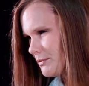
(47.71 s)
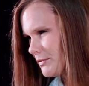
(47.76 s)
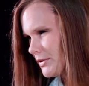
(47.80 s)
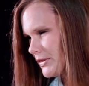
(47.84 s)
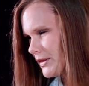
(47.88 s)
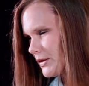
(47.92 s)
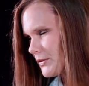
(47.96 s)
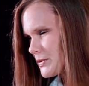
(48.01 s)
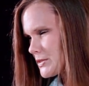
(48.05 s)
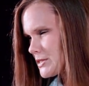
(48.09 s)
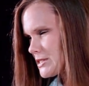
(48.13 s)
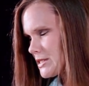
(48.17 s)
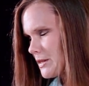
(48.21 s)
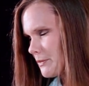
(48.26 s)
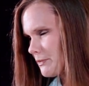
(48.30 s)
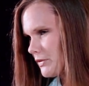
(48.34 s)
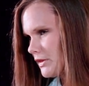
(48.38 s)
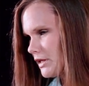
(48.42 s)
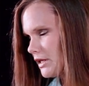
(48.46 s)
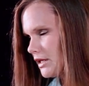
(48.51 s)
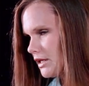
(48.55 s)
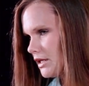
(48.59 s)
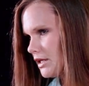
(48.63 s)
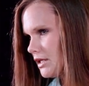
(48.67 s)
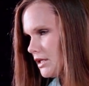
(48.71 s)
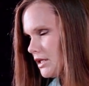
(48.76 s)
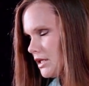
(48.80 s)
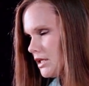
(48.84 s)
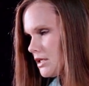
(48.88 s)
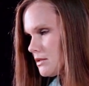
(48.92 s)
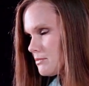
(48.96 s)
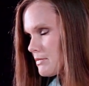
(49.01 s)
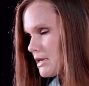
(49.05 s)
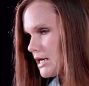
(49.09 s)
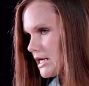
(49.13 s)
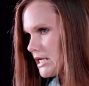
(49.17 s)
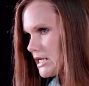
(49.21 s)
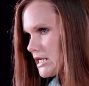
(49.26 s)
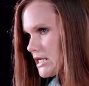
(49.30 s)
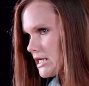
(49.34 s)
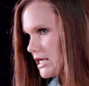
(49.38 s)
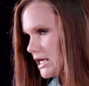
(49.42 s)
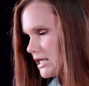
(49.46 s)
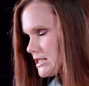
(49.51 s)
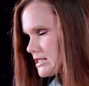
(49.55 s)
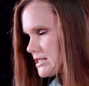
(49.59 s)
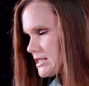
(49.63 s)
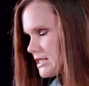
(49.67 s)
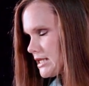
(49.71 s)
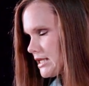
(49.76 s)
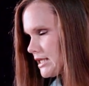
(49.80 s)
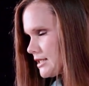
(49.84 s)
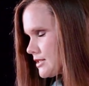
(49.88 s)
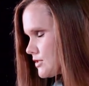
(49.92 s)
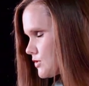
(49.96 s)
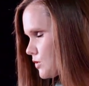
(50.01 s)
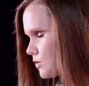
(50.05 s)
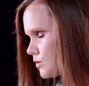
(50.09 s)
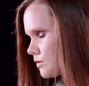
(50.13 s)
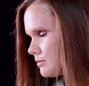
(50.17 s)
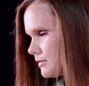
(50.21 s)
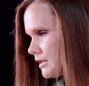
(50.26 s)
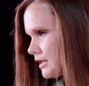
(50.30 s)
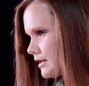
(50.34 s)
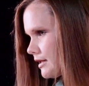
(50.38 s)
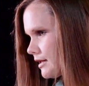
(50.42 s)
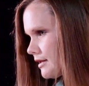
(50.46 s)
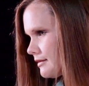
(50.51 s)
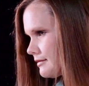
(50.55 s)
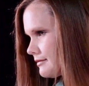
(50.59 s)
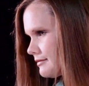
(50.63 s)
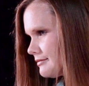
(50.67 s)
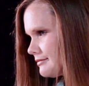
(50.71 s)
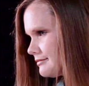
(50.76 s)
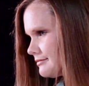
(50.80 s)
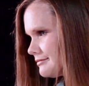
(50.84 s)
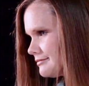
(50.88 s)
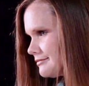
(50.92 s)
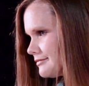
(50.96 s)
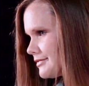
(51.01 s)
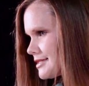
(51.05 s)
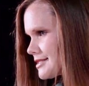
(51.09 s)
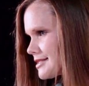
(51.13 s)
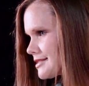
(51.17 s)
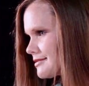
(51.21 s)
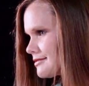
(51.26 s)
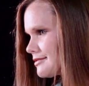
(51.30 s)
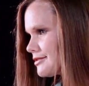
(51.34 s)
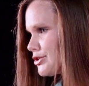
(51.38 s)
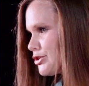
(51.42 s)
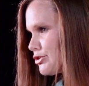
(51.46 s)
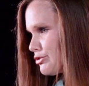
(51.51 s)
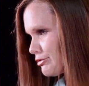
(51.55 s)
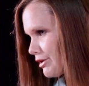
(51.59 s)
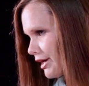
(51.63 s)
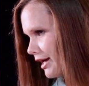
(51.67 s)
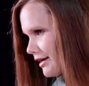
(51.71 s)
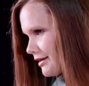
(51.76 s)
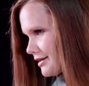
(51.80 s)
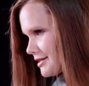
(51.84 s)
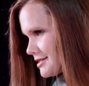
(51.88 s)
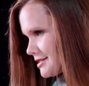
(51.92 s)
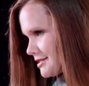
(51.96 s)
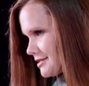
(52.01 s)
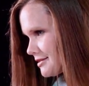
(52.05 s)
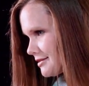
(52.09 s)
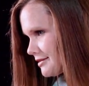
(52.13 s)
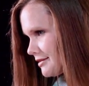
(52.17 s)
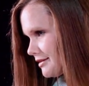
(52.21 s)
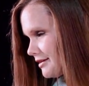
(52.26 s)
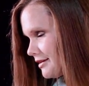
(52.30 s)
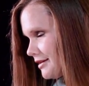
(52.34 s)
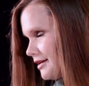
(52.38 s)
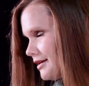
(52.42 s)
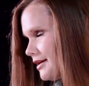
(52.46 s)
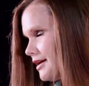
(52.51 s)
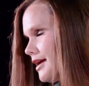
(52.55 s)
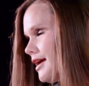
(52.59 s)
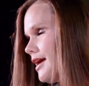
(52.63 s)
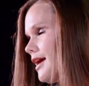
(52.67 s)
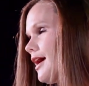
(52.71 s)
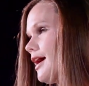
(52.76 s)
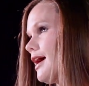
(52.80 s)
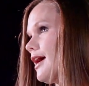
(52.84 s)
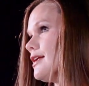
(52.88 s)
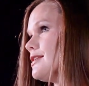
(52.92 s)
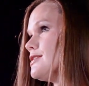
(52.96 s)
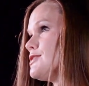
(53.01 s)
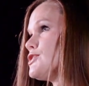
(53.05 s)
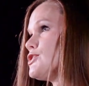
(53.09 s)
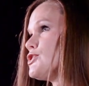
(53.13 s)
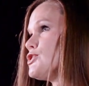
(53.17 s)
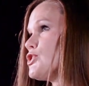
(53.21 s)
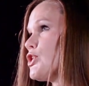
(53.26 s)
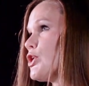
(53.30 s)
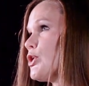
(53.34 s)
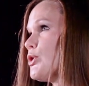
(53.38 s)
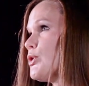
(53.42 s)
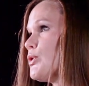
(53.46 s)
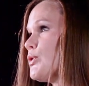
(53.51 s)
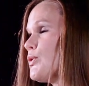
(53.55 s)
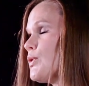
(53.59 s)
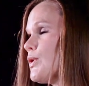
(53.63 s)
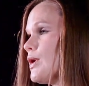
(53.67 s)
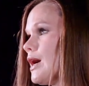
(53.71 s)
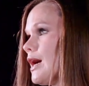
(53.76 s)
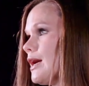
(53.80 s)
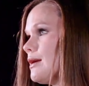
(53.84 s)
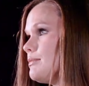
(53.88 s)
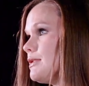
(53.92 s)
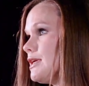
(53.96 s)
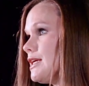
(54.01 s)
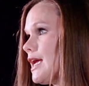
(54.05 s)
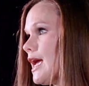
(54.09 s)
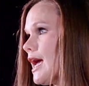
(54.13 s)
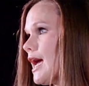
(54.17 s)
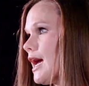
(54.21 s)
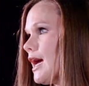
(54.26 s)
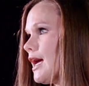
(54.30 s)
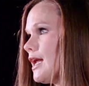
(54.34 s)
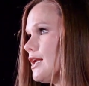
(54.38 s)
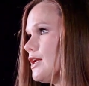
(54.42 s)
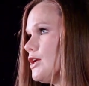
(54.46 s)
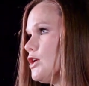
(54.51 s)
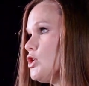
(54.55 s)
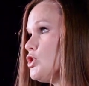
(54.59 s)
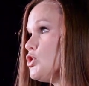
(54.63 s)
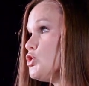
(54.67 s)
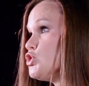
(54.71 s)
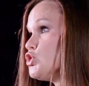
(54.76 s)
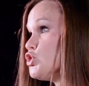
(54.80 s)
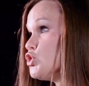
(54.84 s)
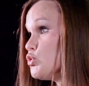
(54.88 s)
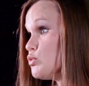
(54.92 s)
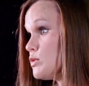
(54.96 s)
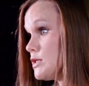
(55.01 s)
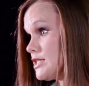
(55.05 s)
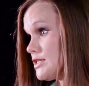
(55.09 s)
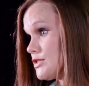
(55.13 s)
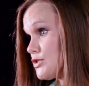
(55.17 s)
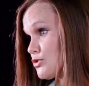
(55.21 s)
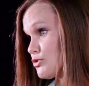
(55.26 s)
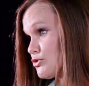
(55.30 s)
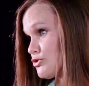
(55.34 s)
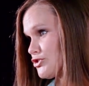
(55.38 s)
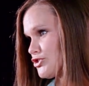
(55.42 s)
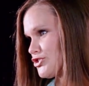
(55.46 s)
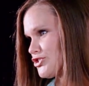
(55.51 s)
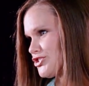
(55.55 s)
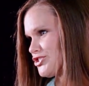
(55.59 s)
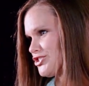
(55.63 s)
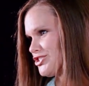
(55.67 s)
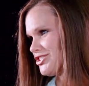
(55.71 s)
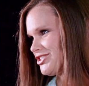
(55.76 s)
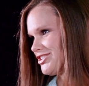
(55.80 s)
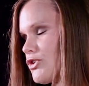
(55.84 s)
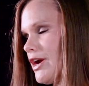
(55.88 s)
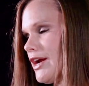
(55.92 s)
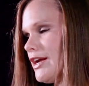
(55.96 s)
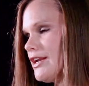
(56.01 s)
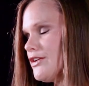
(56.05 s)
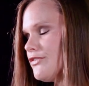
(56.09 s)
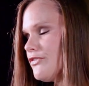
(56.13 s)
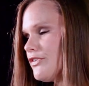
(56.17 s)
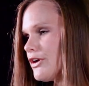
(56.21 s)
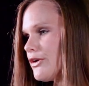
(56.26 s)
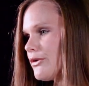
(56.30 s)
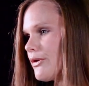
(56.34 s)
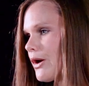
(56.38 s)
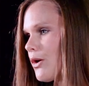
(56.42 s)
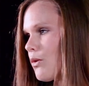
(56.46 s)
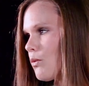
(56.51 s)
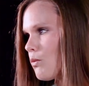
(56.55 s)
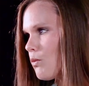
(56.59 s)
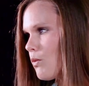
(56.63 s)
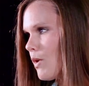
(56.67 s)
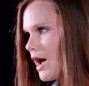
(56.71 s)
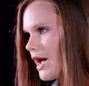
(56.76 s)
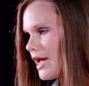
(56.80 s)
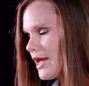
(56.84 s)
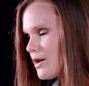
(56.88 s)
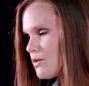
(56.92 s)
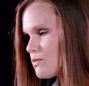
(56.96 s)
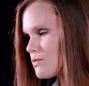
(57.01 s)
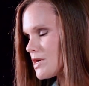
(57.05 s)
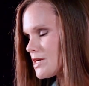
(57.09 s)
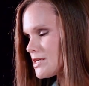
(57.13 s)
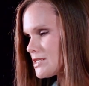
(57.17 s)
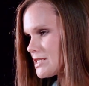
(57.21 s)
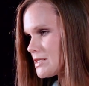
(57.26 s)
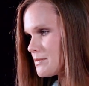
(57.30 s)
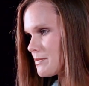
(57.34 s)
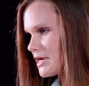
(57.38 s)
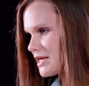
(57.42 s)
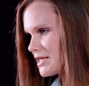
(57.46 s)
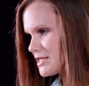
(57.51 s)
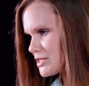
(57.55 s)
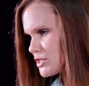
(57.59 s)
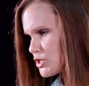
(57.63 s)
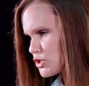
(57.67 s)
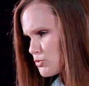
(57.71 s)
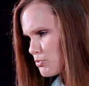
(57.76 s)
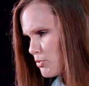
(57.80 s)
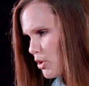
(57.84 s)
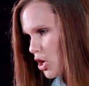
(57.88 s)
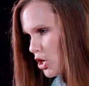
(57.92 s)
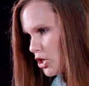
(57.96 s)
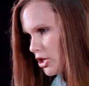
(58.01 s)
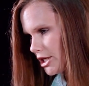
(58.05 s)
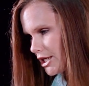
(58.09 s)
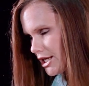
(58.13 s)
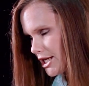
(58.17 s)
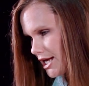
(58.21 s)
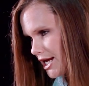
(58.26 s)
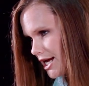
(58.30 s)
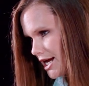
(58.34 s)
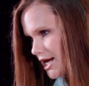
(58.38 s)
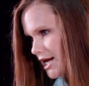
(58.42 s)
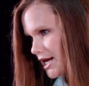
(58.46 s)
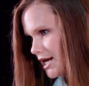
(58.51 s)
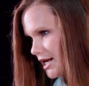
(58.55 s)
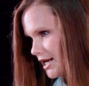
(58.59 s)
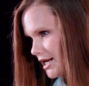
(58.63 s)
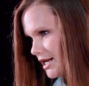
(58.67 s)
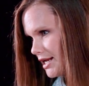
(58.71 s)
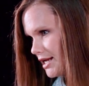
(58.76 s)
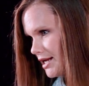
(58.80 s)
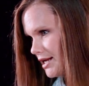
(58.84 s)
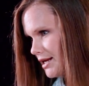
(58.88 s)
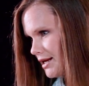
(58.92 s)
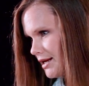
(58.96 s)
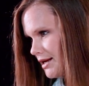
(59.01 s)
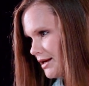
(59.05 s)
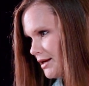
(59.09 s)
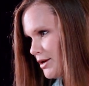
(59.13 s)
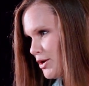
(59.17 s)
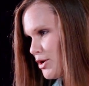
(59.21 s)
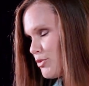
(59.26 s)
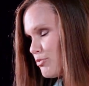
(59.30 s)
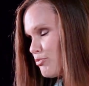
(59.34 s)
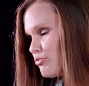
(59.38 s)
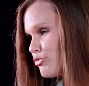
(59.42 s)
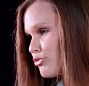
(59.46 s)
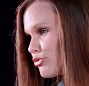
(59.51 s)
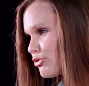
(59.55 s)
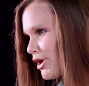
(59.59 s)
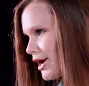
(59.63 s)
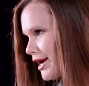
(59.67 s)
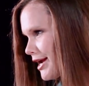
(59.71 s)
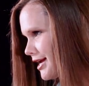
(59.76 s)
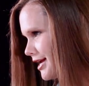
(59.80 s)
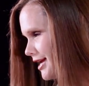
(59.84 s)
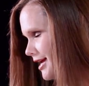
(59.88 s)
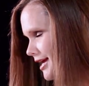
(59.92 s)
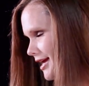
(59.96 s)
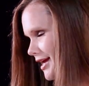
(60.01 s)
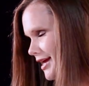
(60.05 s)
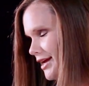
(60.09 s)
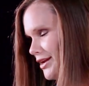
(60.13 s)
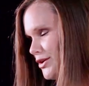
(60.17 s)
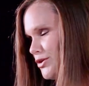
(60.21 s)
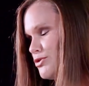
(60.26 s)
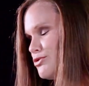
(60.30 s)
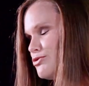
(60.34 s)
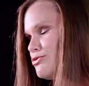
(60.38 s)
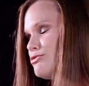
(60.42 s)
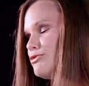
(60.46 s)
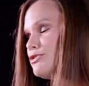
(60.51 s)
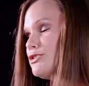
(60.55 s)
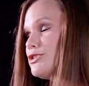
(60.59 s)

but there was something in my gut that told me that wasn't correct. And so I began to research, trying to figure out why it was that my smart kid bright kid who